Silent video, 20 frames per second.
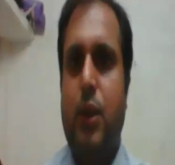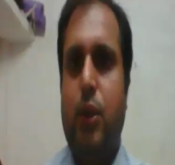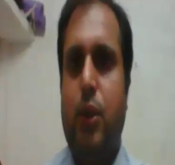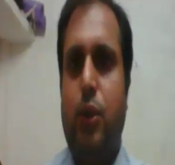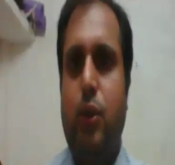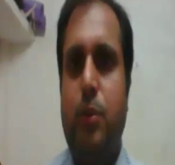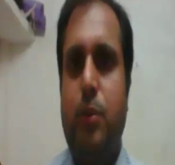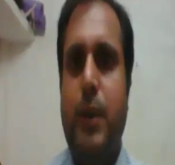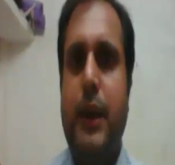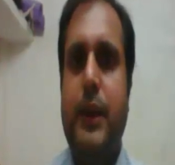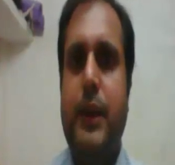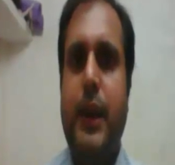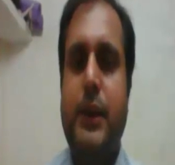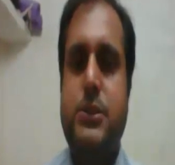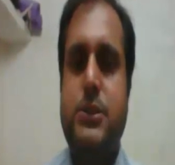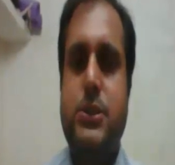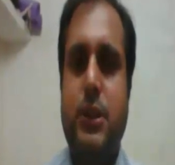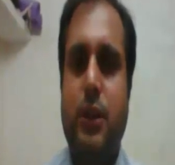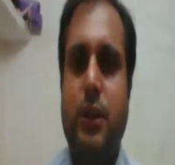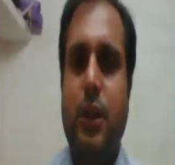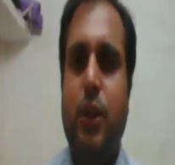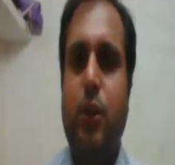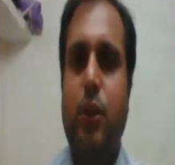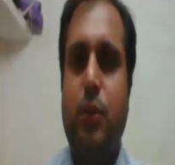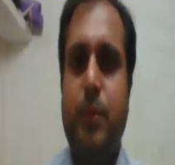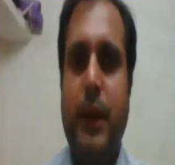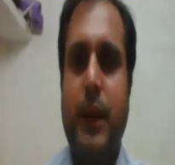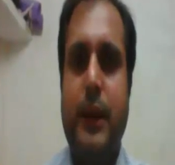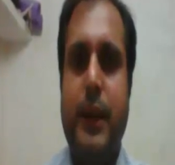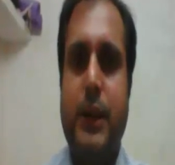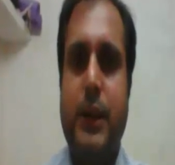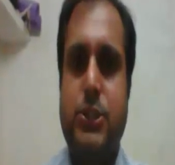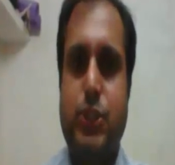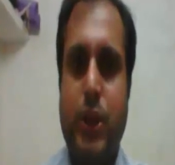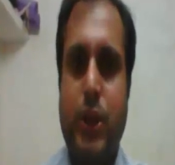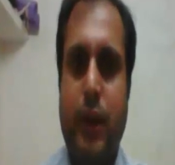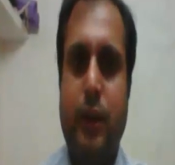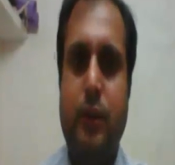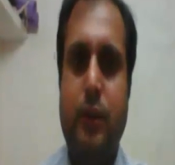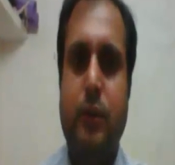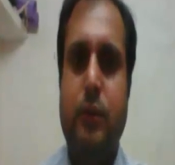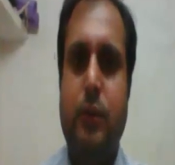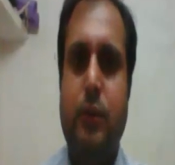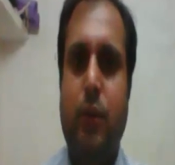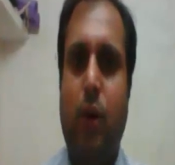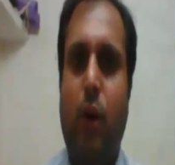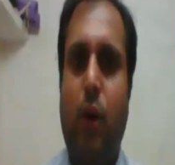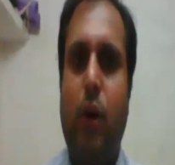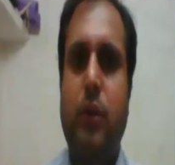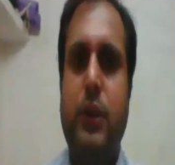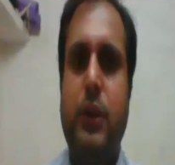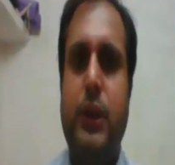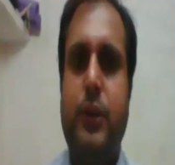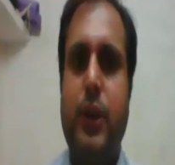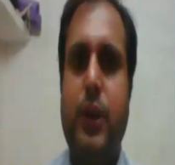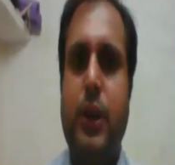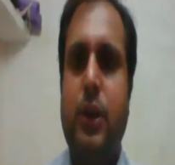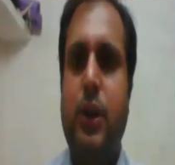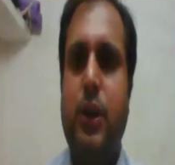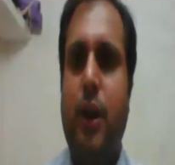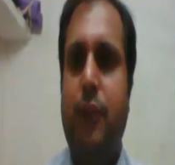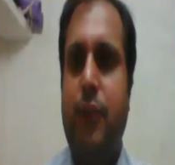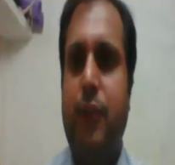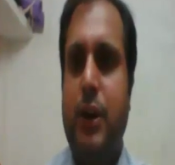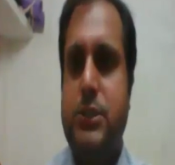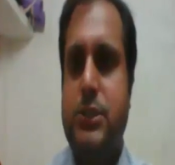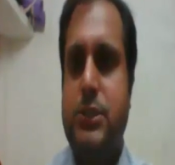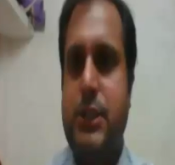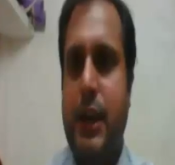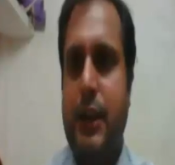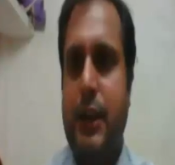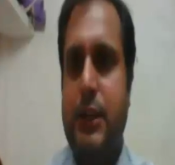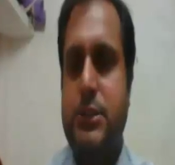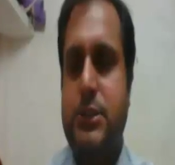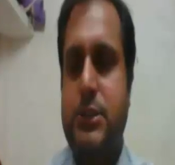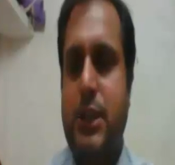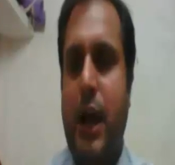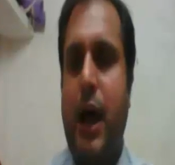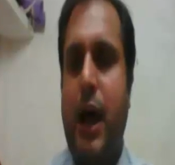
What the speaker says: humiliation on the Treaty of Versailles.